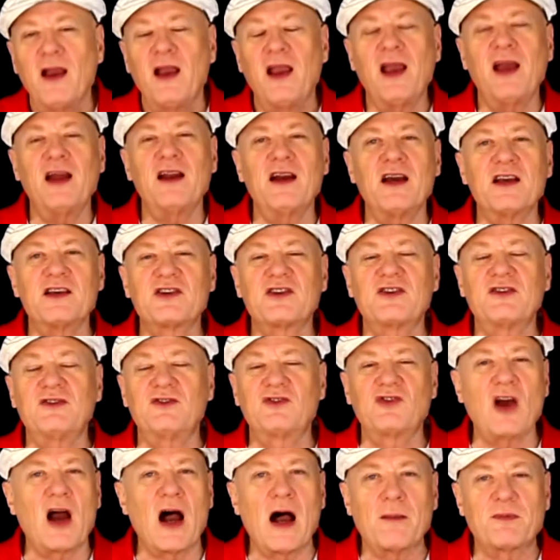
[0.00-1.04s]
It just
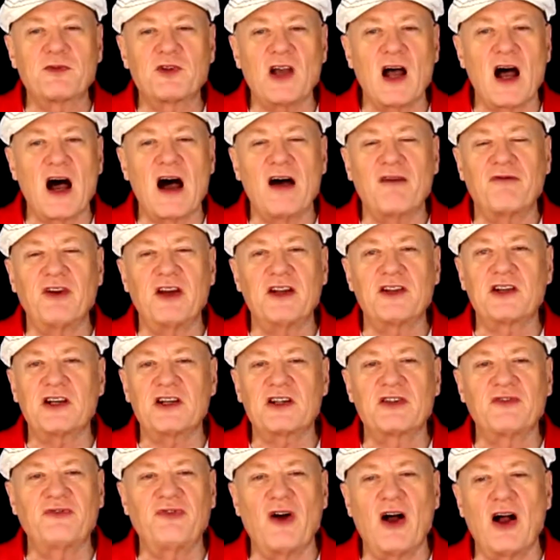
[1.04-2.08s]
drops off. It
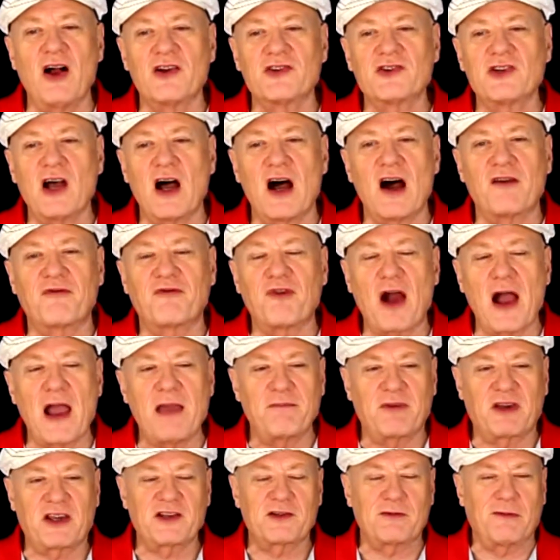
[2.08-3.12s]
just falls off,
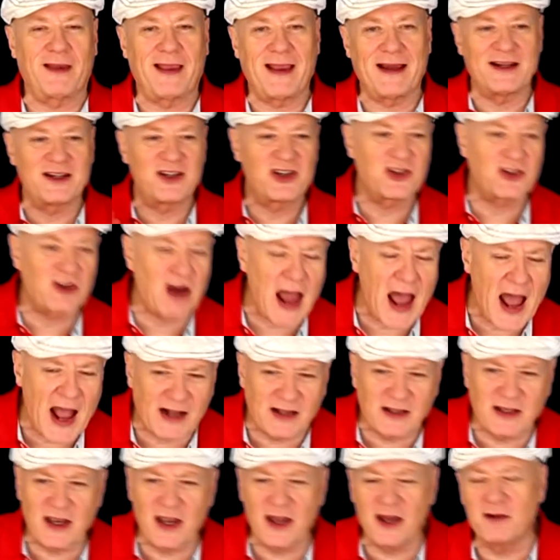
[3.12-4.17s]
right? Because we get
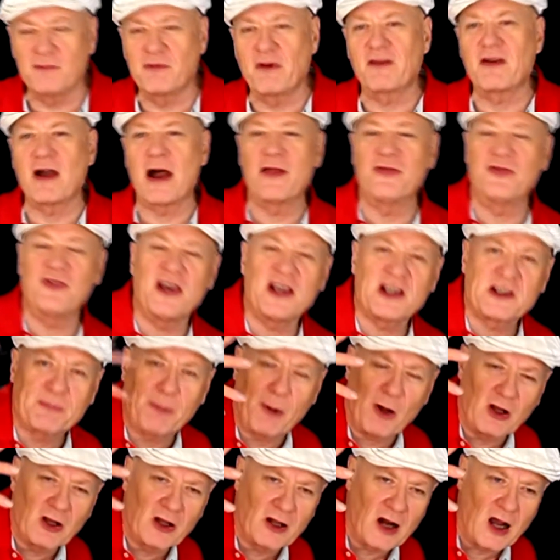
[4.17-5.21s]
distracted. We got this
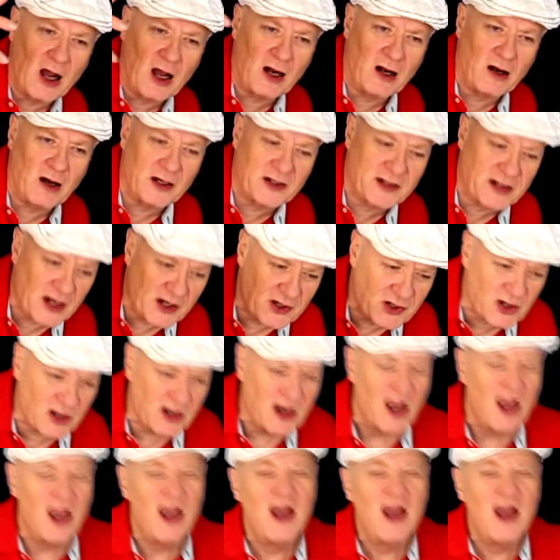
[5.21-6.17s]
pulling on our attention,